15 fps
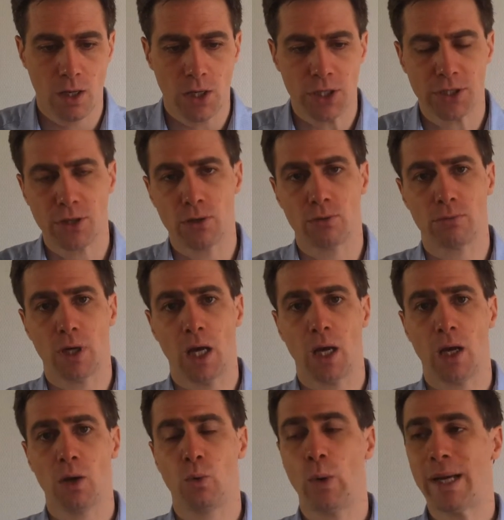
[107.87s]
So
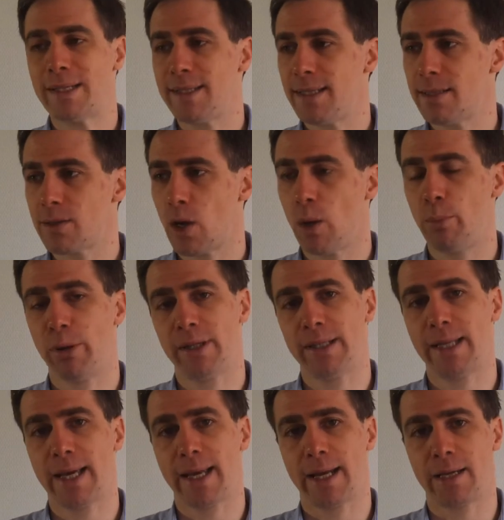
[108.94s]
what is open
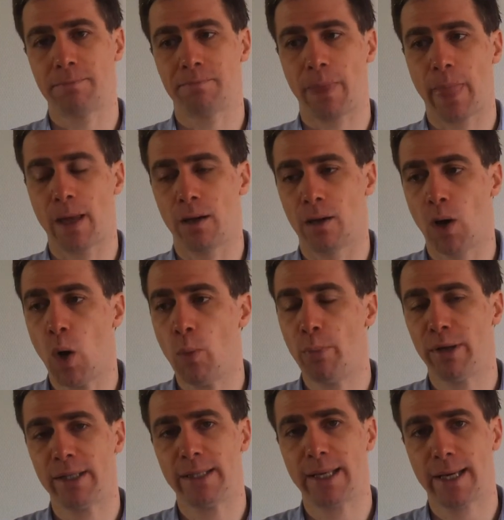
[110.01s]
data?
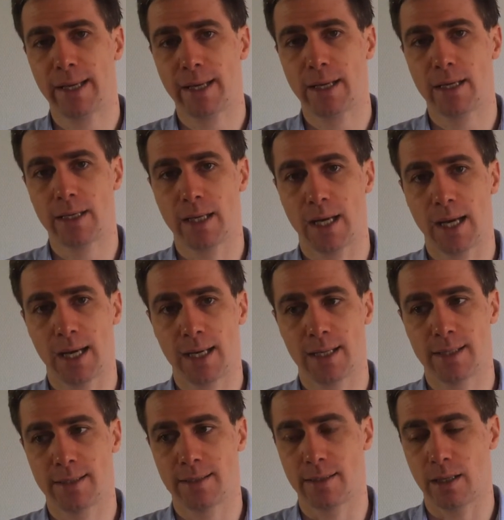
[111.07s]
Open data
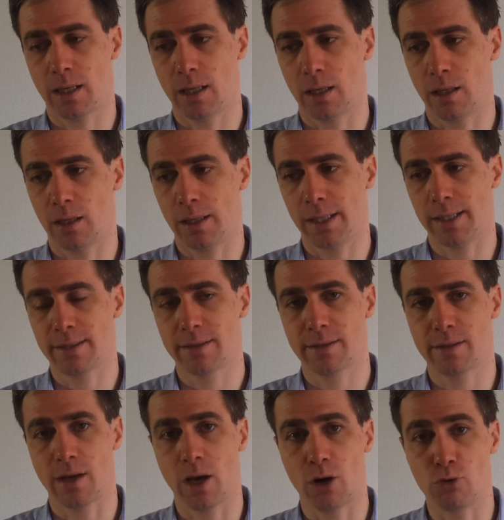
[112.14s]
has
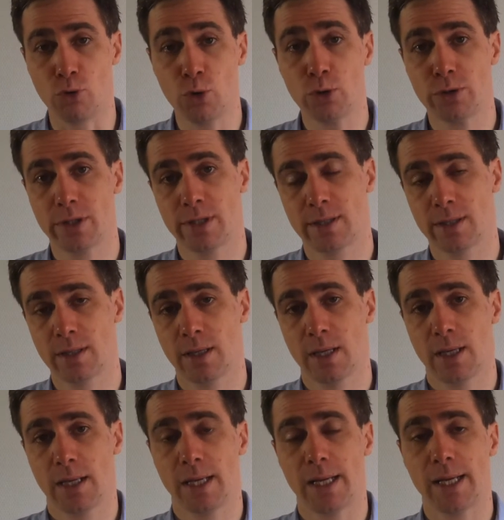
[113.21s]
its roots
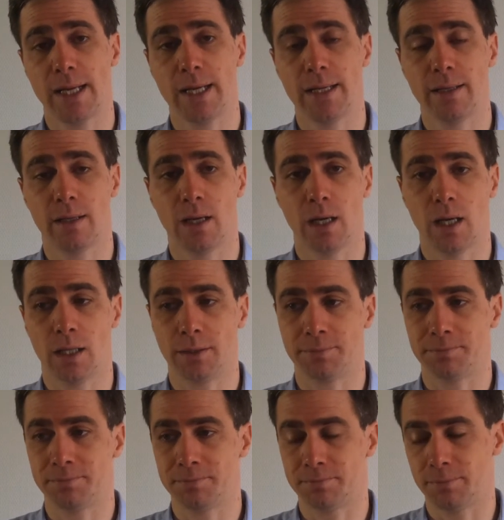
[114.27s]
in
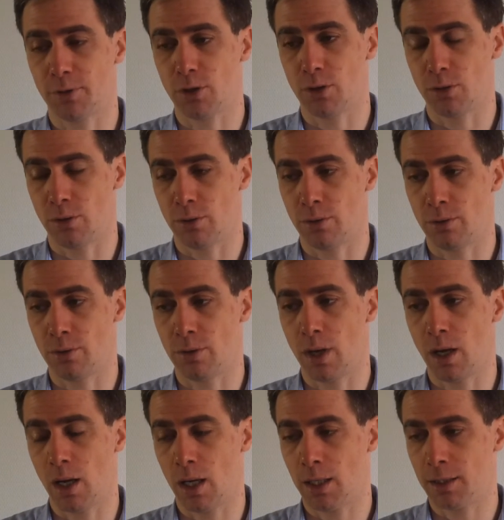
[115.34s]
the
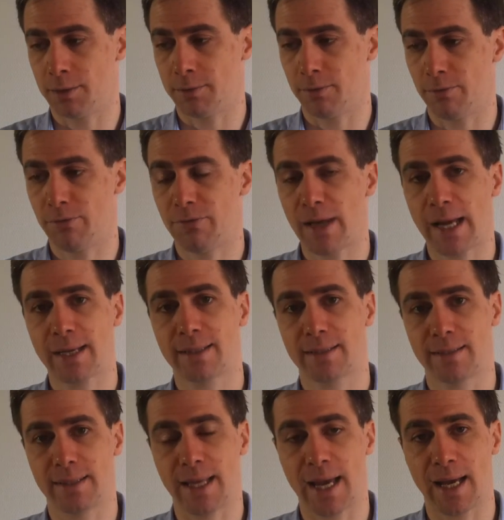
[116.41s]

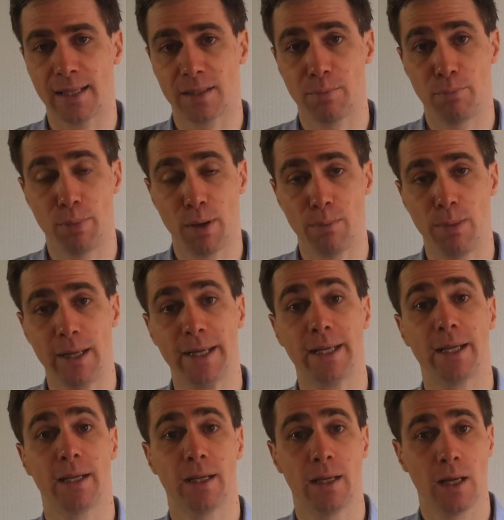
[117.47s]
fact that
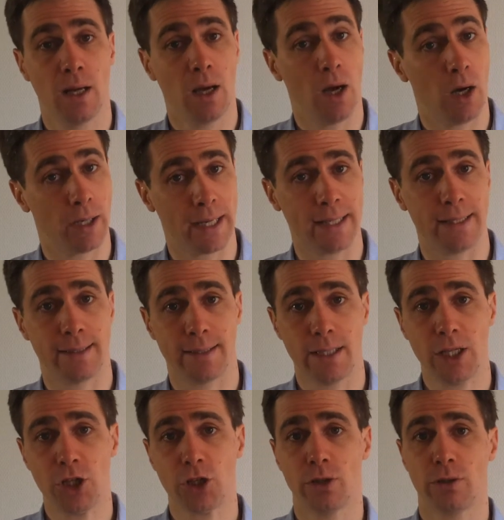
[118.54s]
public
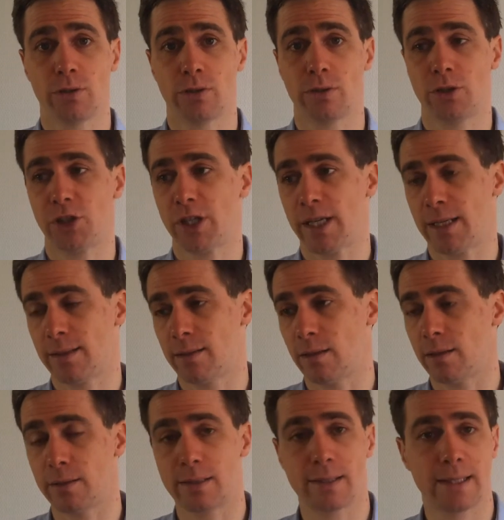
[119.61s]
organizations such
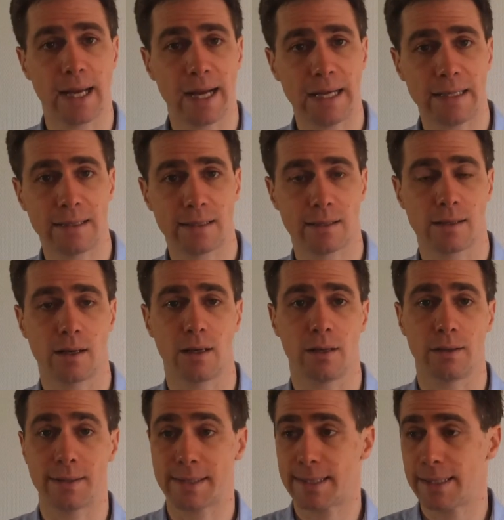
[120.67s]
as states,
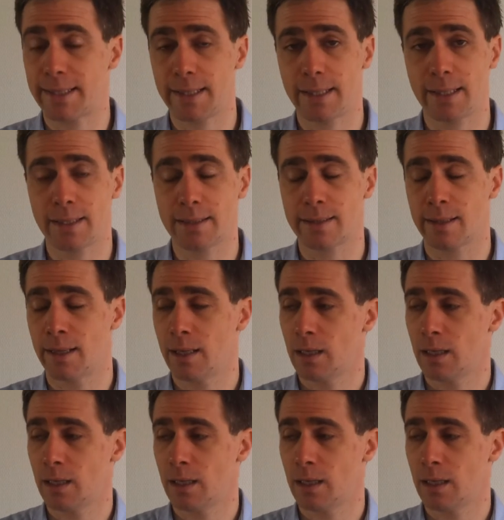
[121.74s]
cities,